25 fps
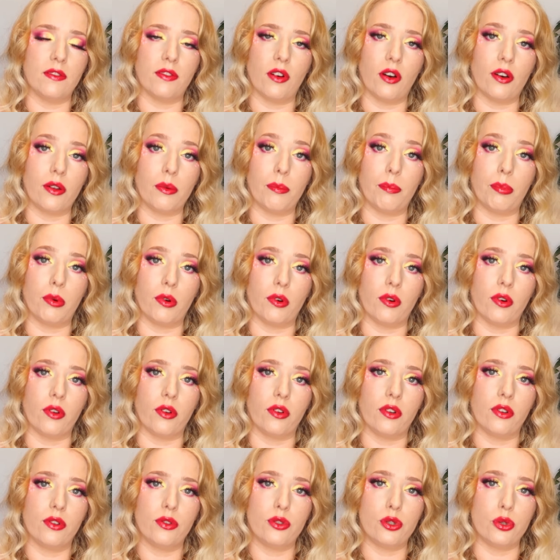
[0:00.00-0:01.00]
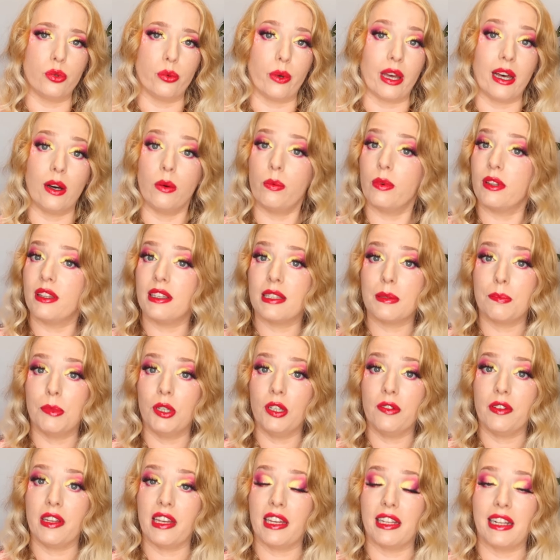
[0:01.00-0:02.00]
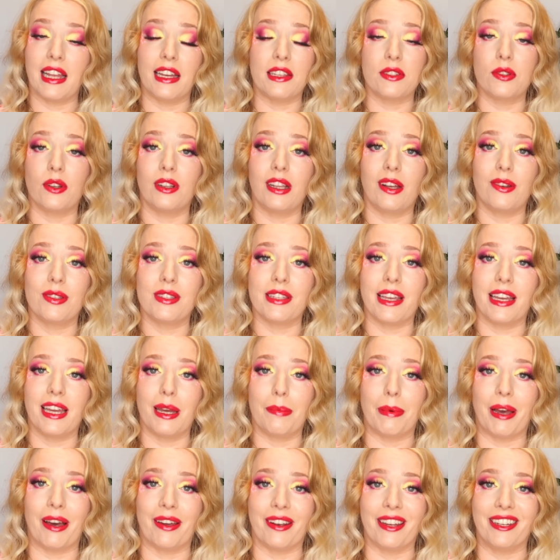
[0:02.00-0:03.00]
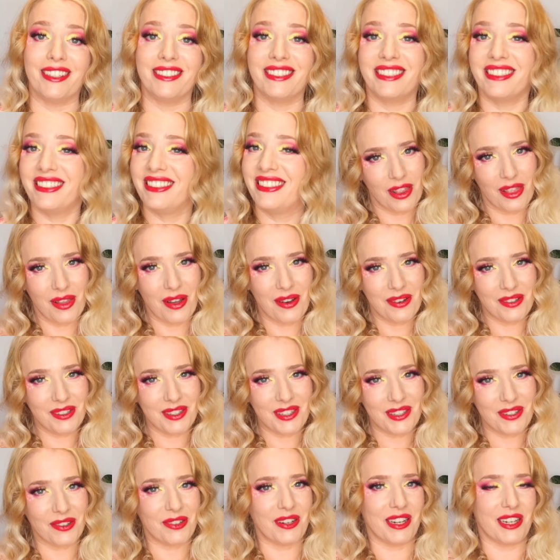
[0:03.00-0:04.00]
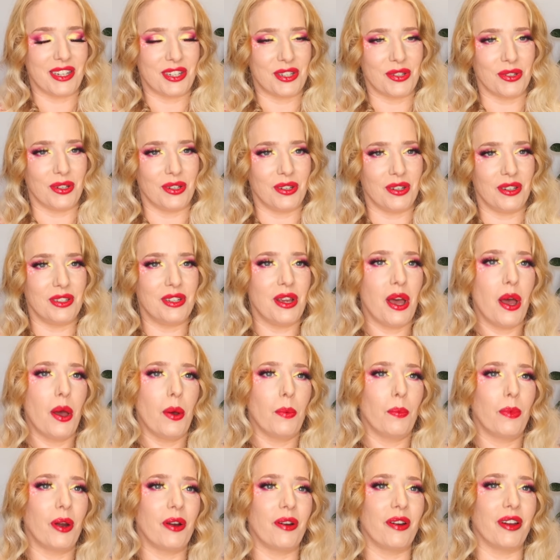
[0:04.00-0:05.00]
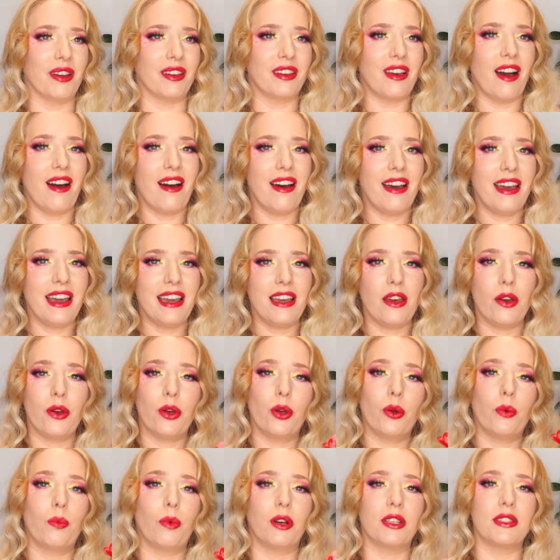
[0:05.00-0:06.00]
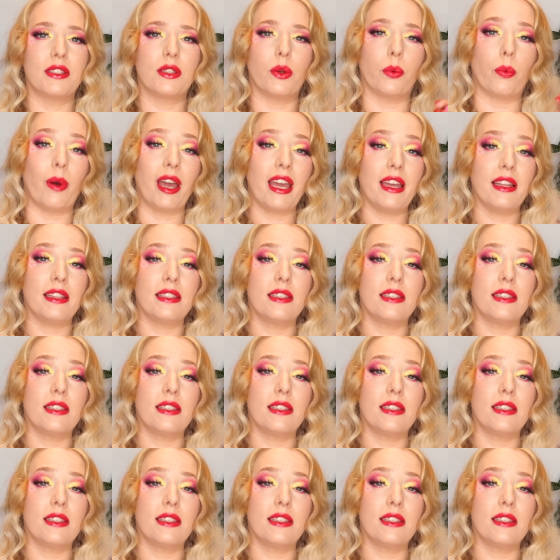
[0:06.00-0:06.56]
of on board to help with this movie, and that's all I'll say about it. Long story short, we're a guy who wants to wait